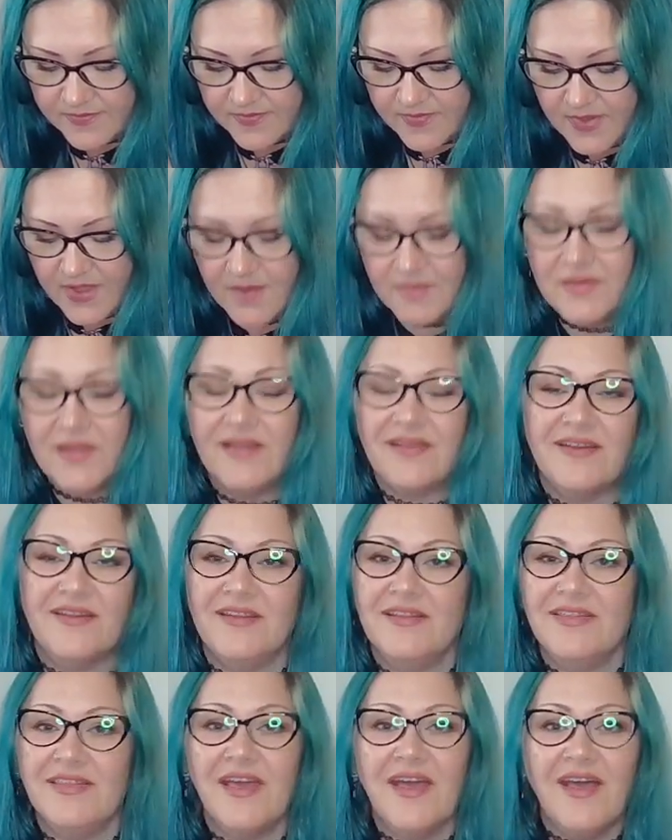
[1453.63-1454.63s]
not good
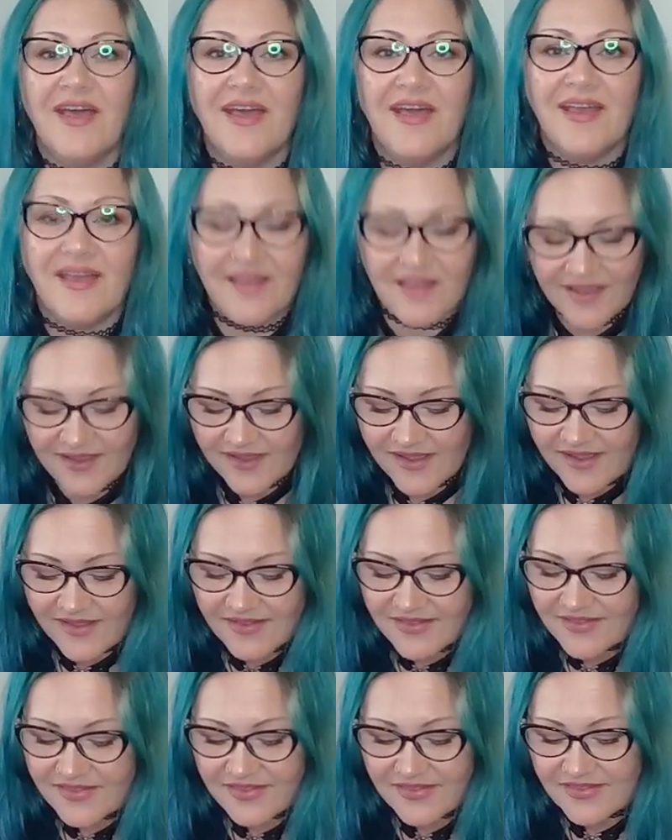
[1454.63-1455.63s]
at that, I
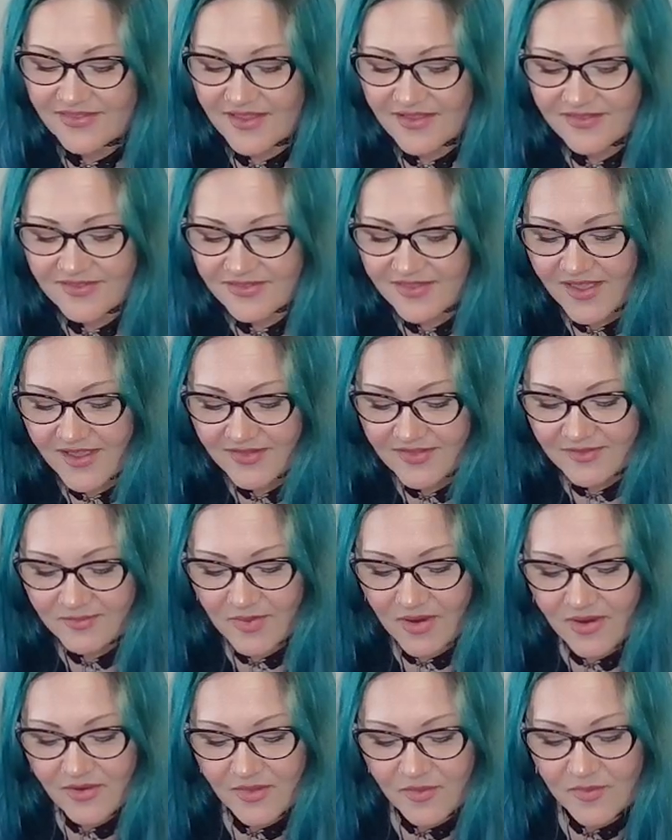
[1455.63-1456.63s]
guess. That's
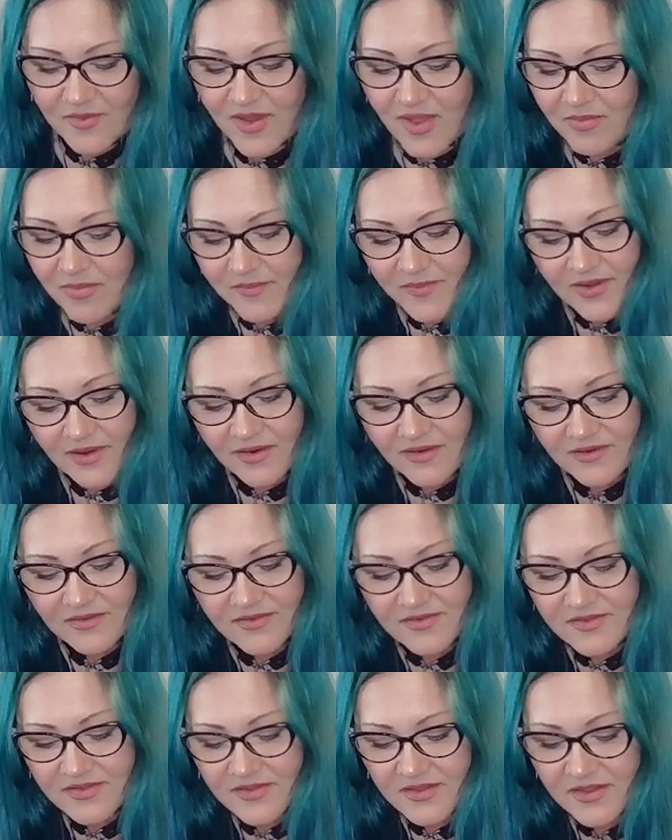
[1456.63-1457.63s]
part of the problem here is